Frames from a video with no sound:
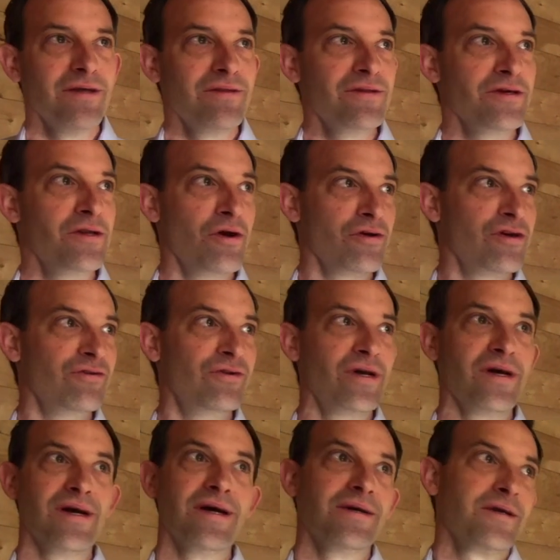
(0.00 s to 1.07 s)
you know, you'd,
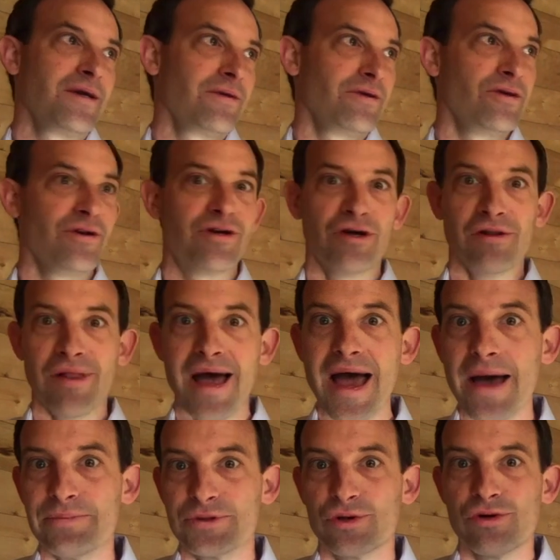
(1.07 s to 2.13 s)
uh, you'd
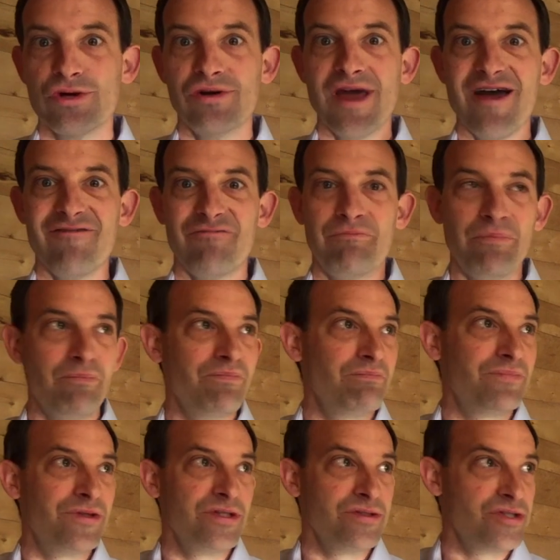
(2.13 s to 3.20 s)
collapse or you'd have
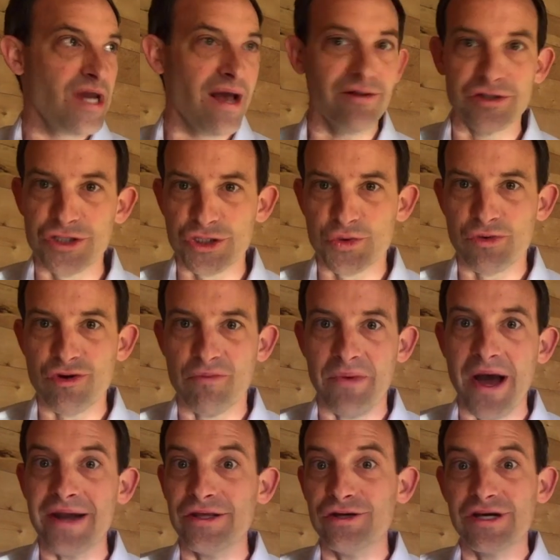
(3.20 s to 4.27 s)
challenges with your
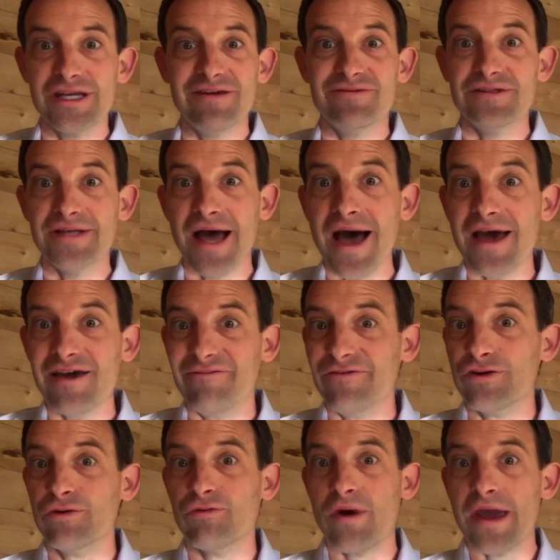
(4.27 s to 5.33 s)
body. You could even die if
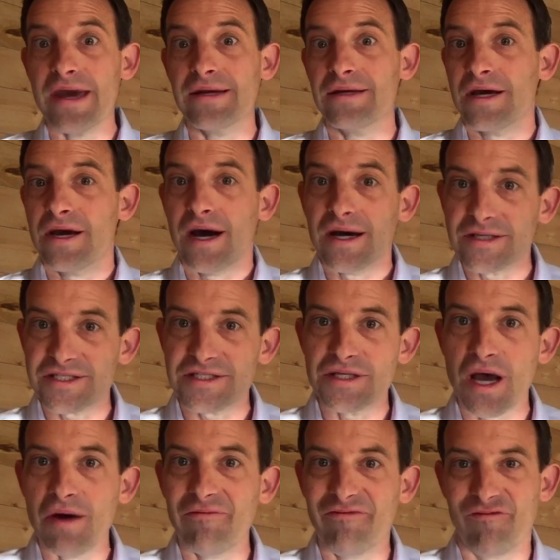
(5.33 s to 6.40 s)
you ran a
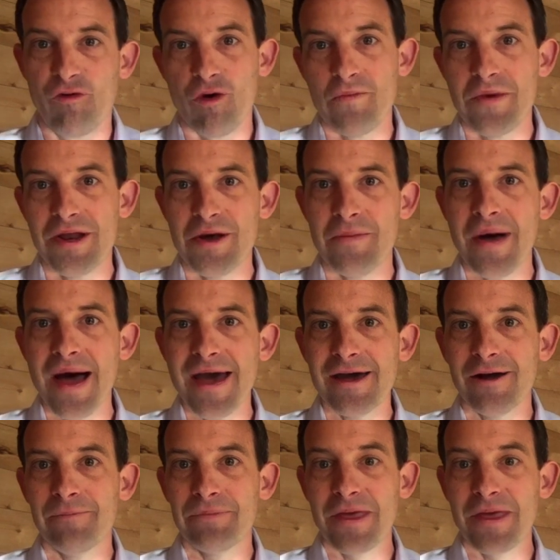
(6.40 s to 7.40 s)
sub four minute mile.